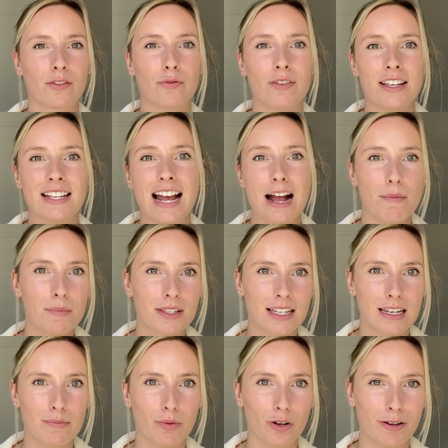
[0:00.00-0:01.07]
visa embassy
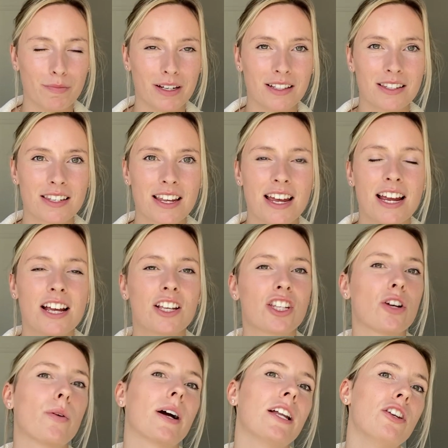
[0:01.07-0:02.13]
appointment.
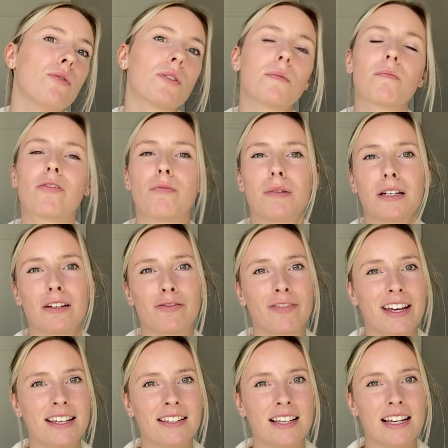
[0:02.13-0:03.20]
So I knew some familiar
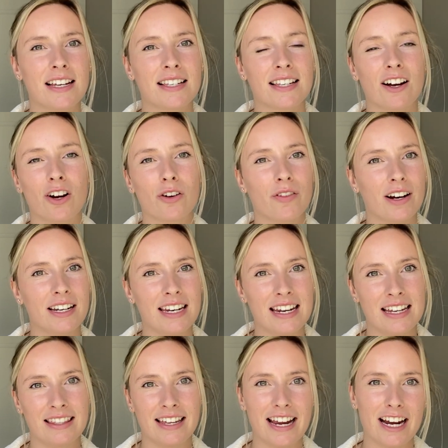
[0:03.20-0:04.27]
faces already
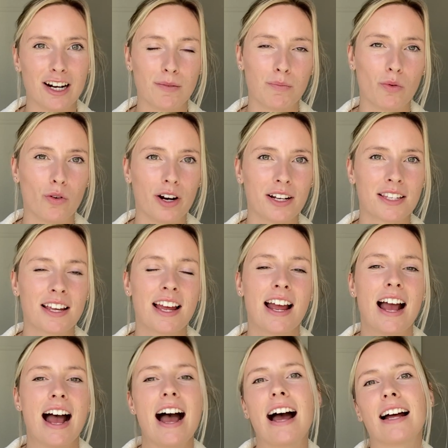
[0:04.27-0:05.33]
in the airport,
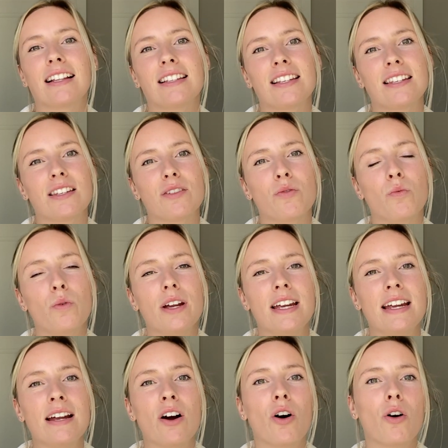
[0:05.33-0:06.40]
and
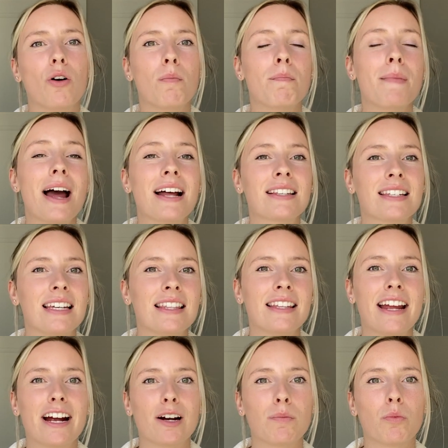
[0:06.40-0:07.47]
we all met in
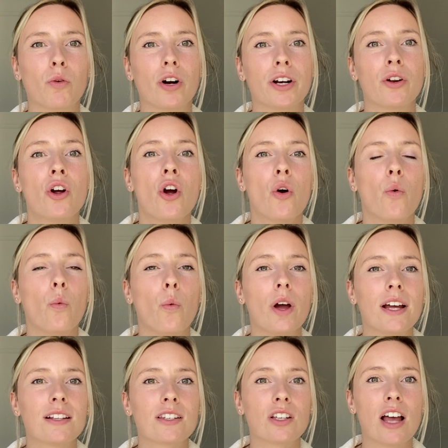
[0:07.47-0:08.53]
the airport
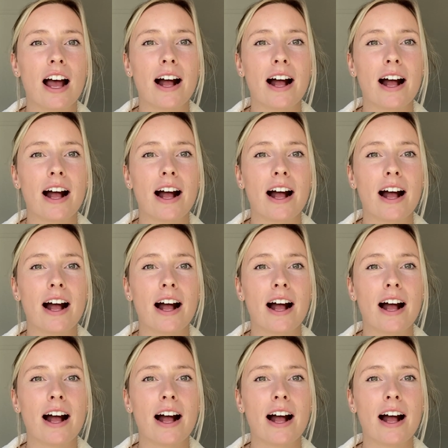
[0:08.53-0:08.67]
with